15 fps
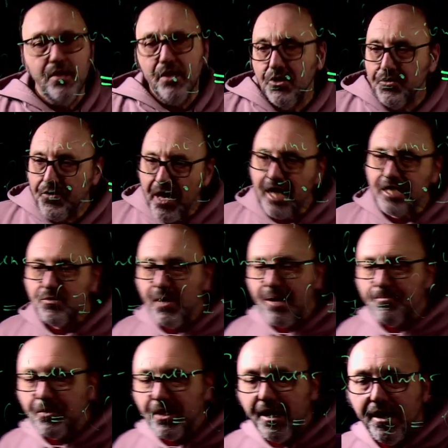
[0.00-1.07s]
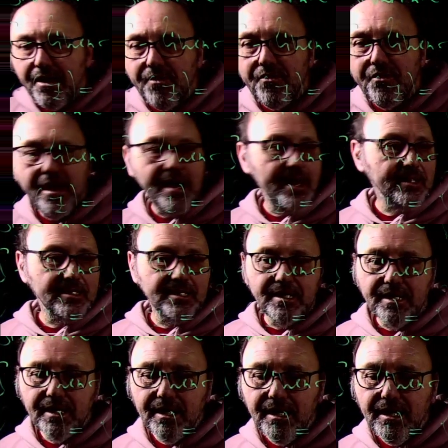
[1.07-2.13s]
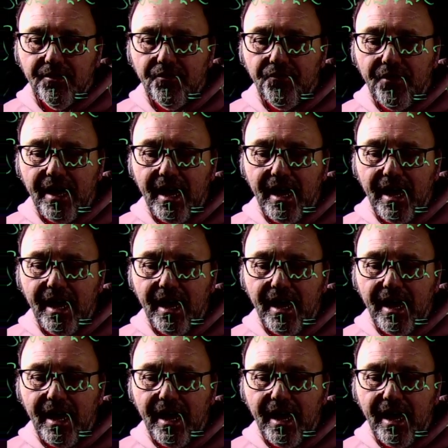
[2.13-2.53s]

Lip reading: Thus we obtain that the